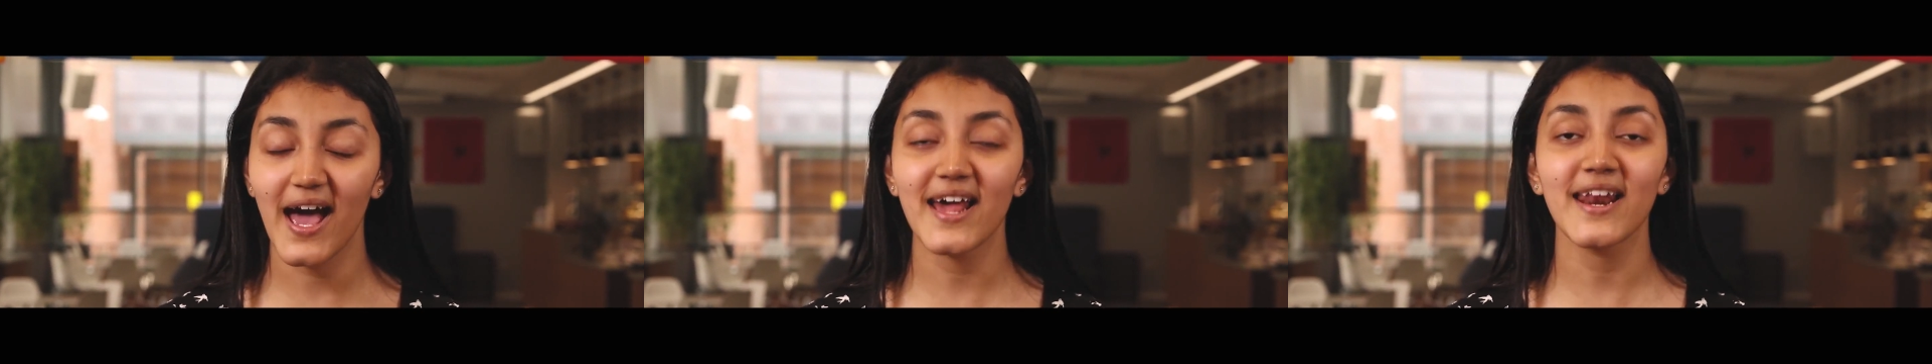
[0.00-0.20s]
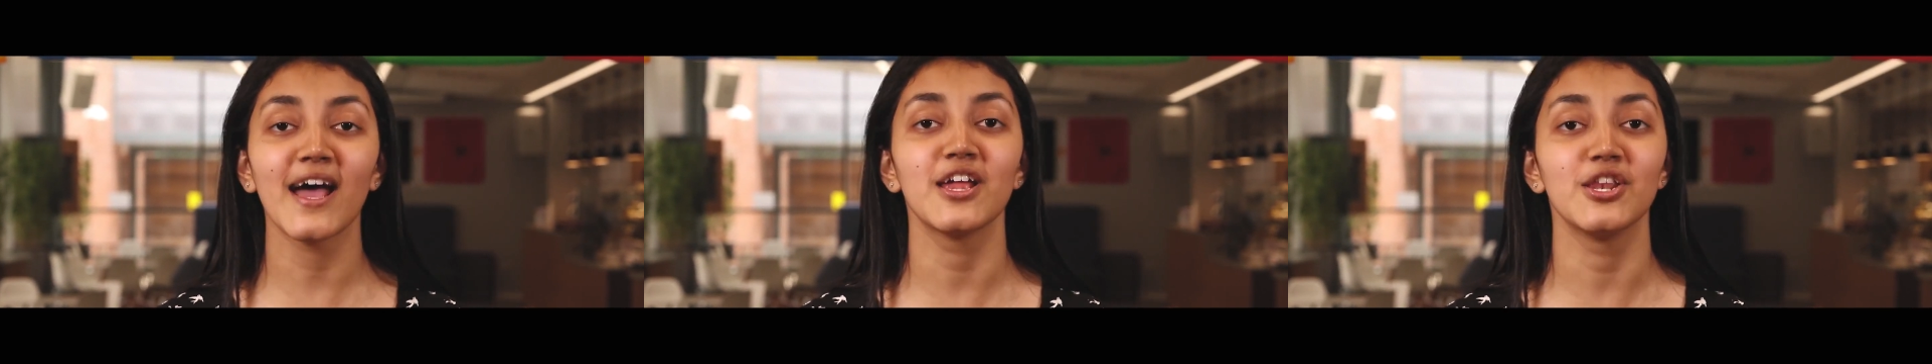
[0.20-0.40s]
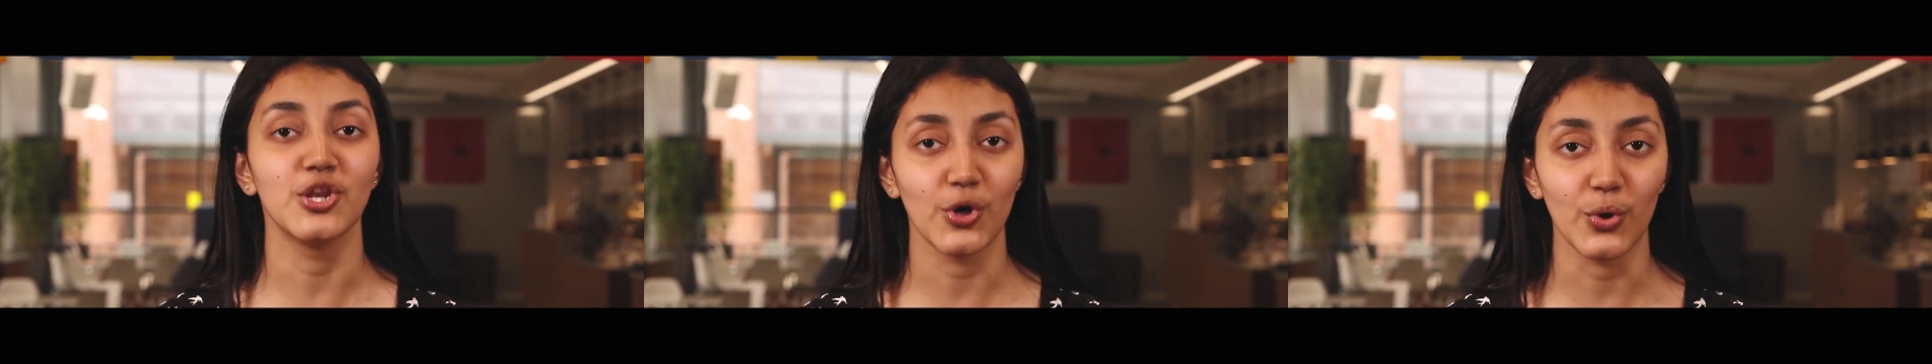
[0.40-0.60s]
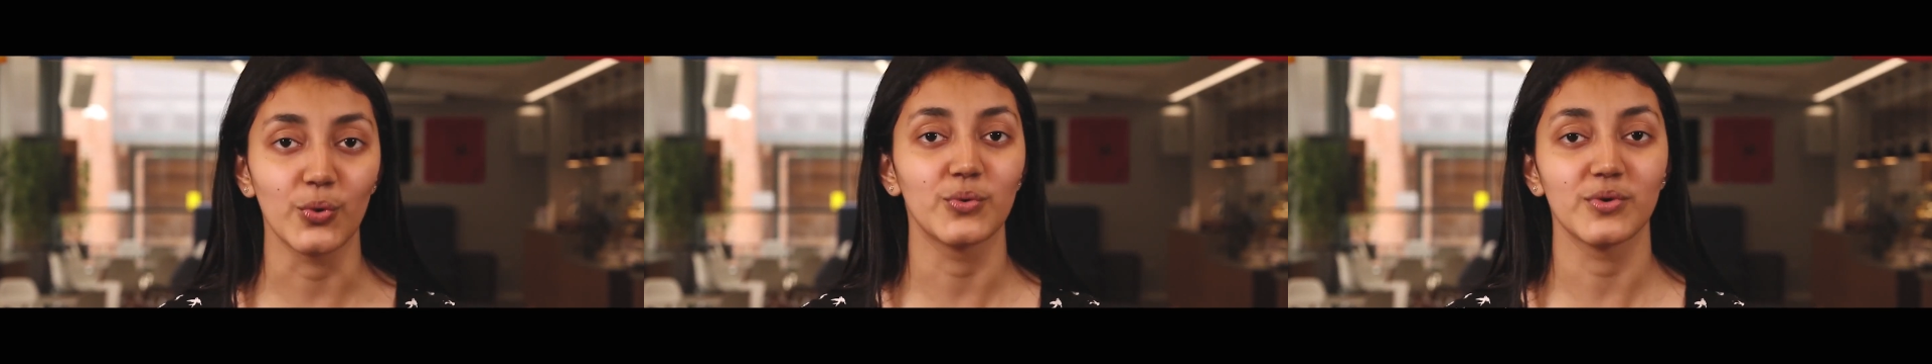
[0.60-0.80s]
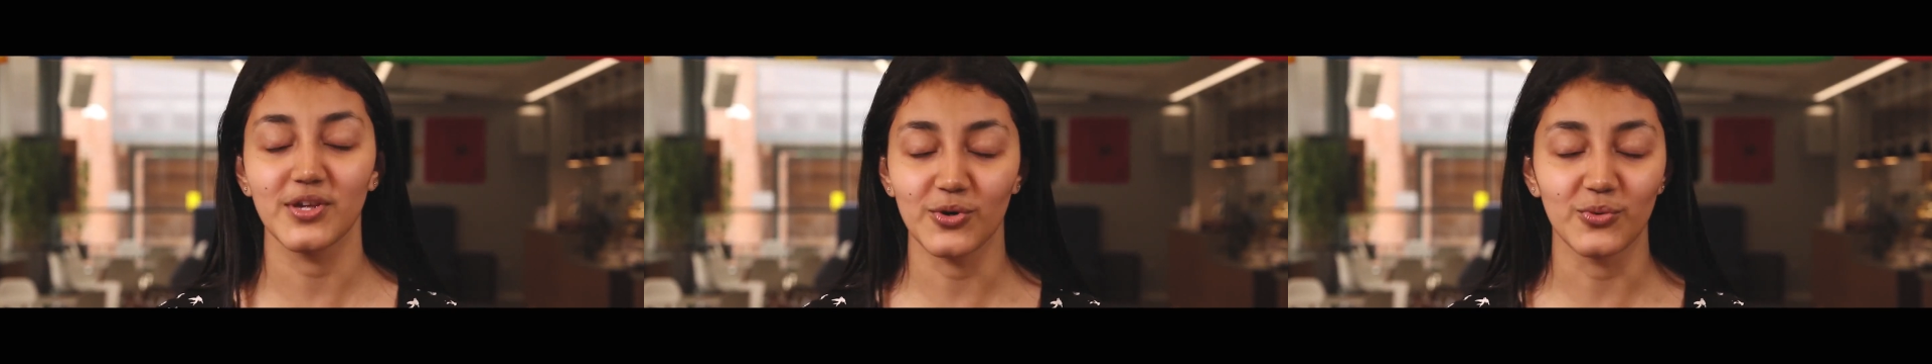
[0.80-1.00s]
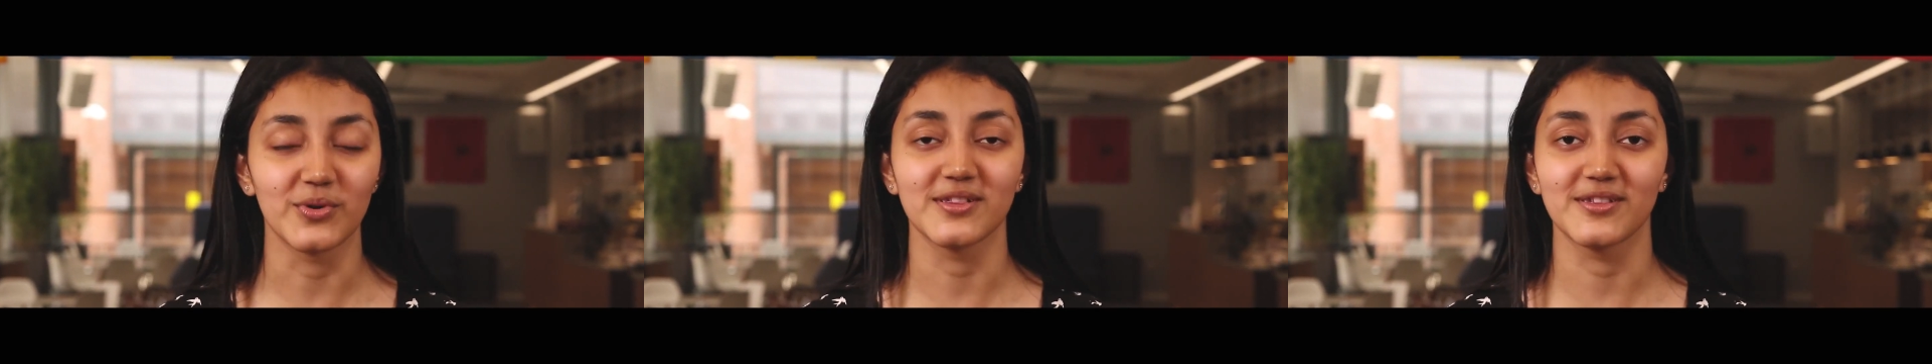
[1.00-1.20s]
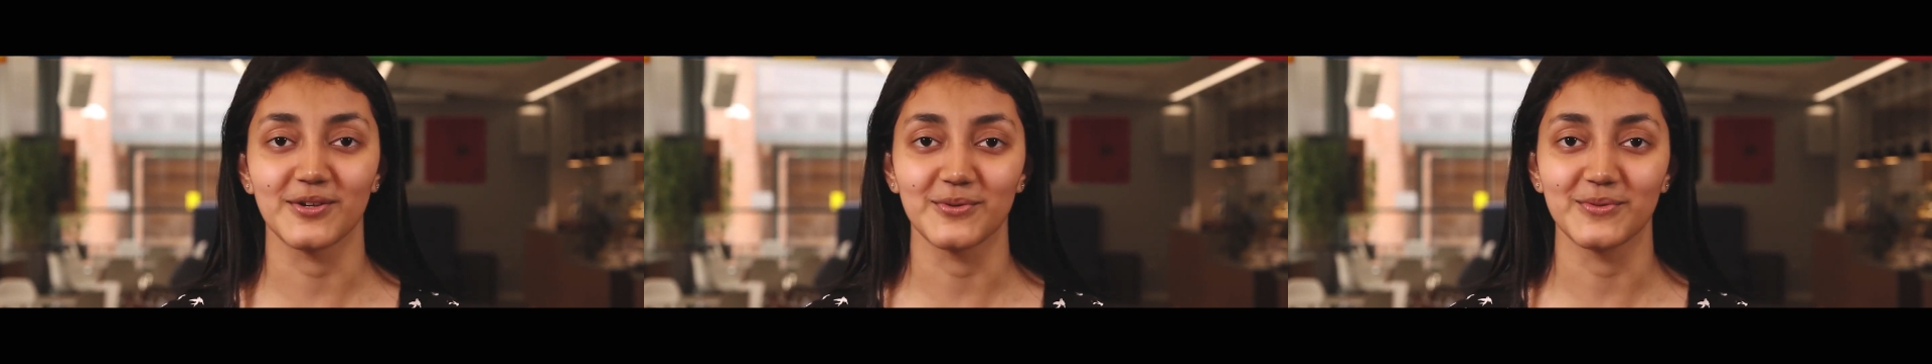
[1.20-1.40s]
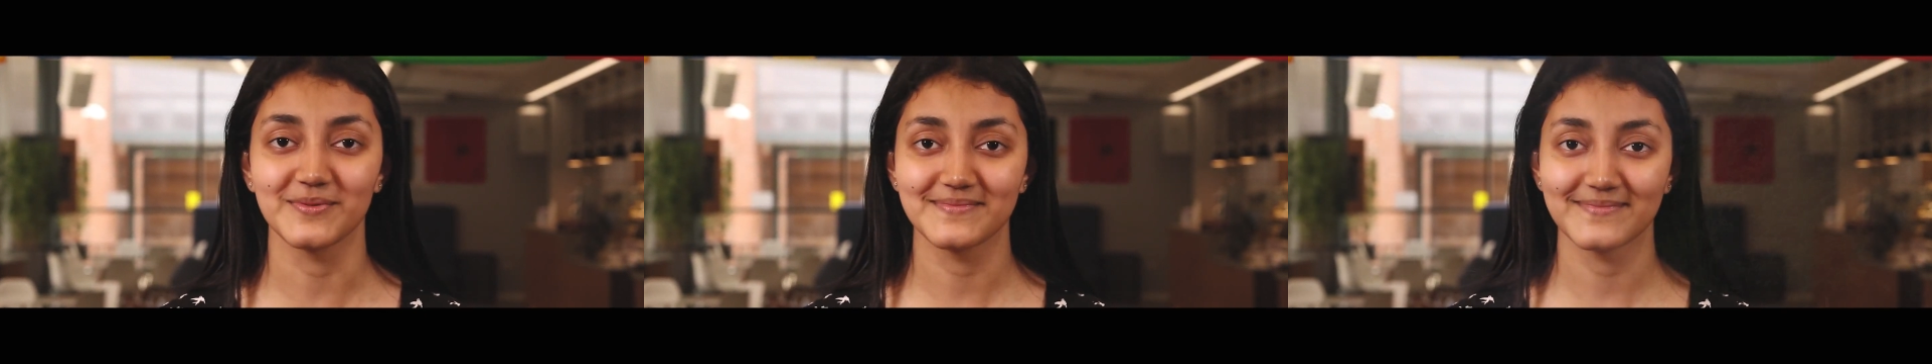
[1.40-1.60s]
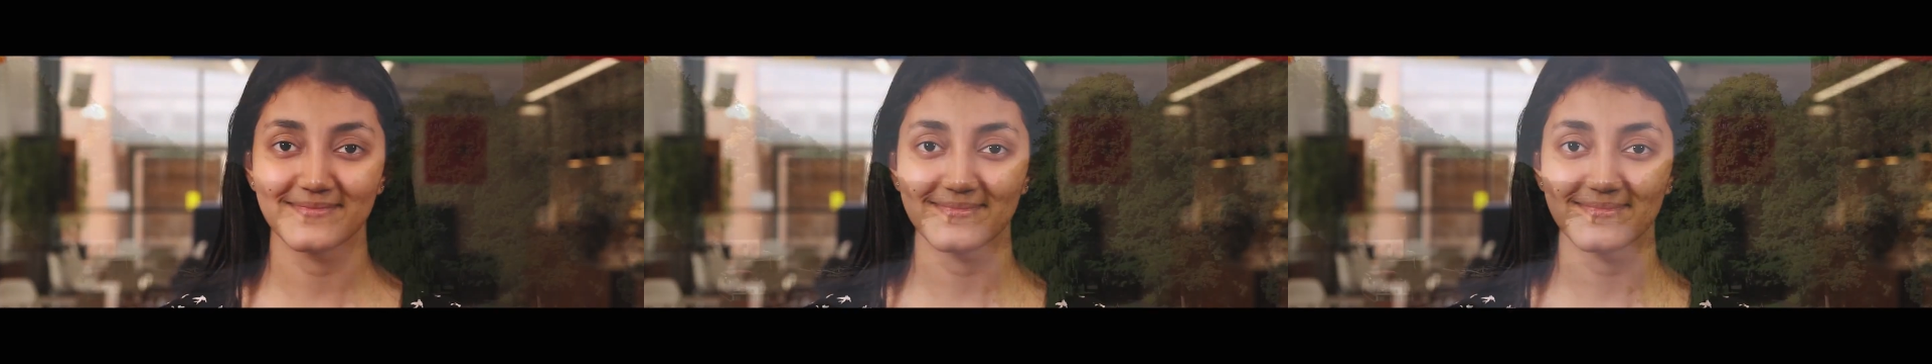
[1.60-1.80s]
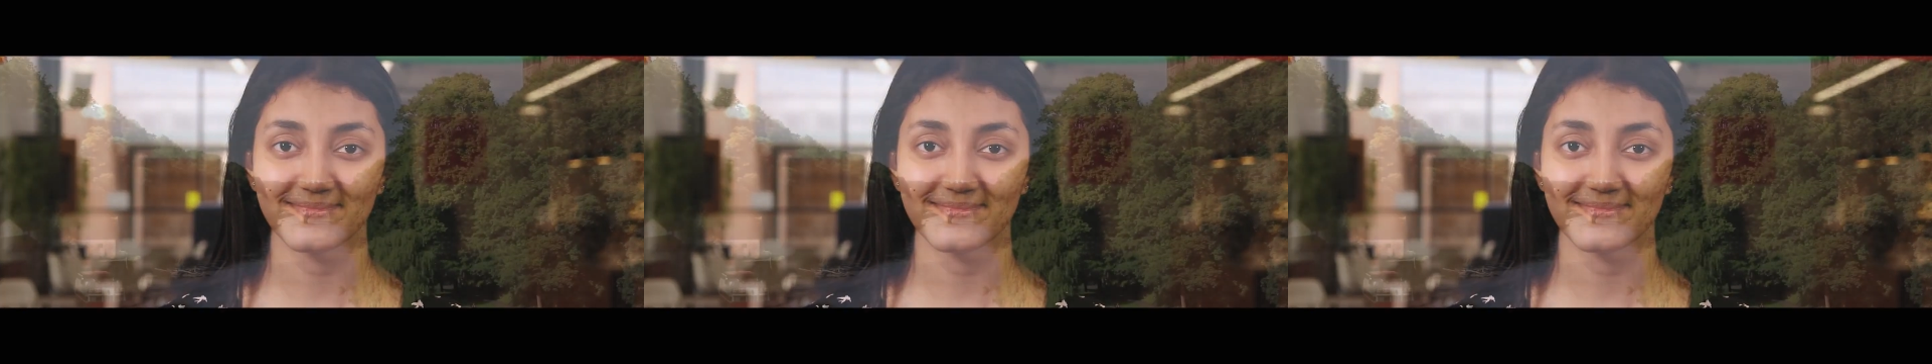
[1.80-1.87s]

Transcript: and I know you will too.